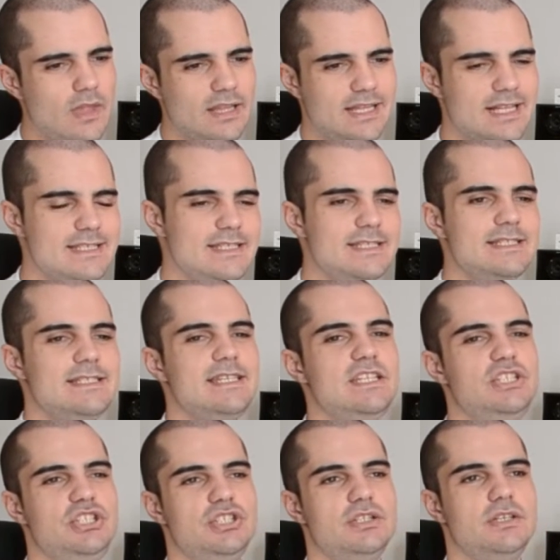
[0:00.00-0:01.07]
that
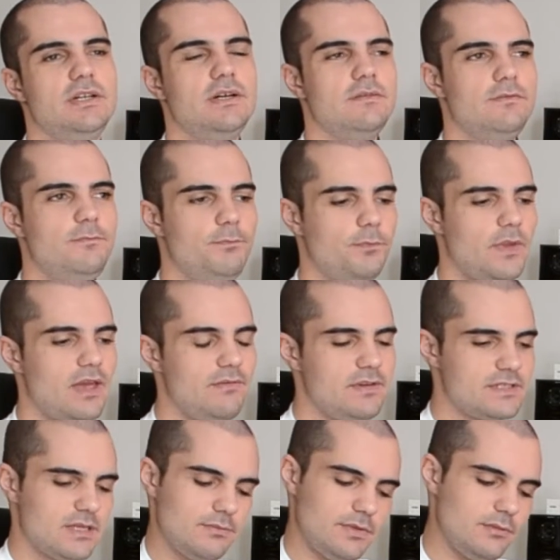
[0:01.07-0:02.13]
sensation of having
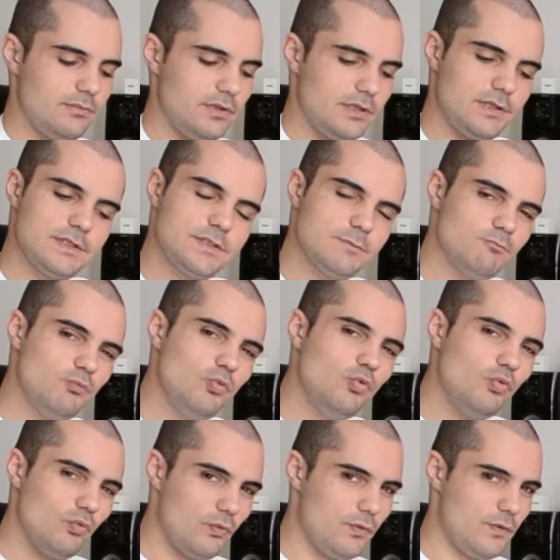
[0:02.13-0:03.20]
something being
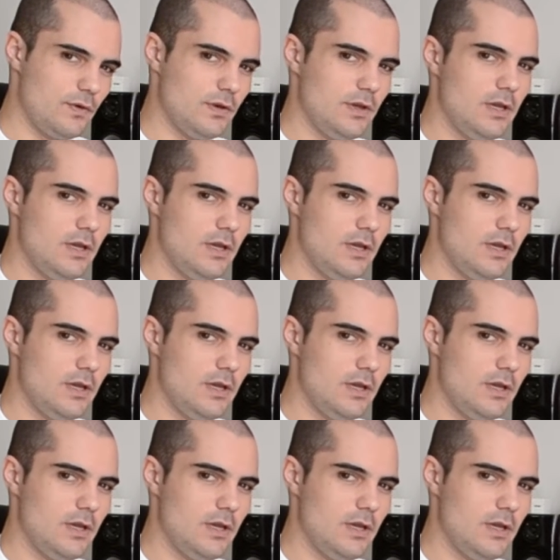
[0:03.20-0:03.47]
smooth,